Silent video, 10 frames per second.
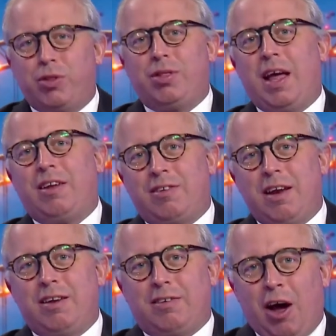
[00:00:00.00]
put that
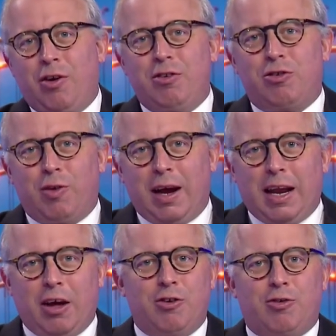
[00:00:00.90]
sentence out and
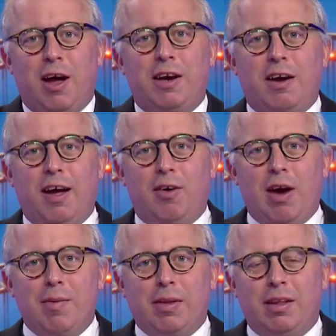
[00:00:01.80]
string it out and try and
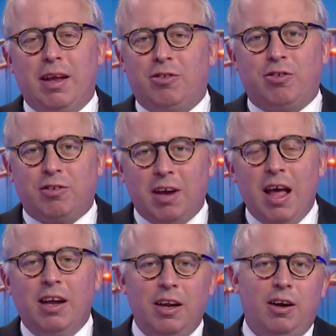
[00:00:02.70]
diagram it, it's just
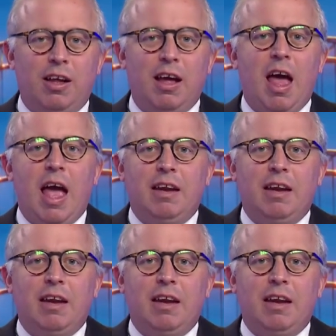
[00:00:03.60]
literally,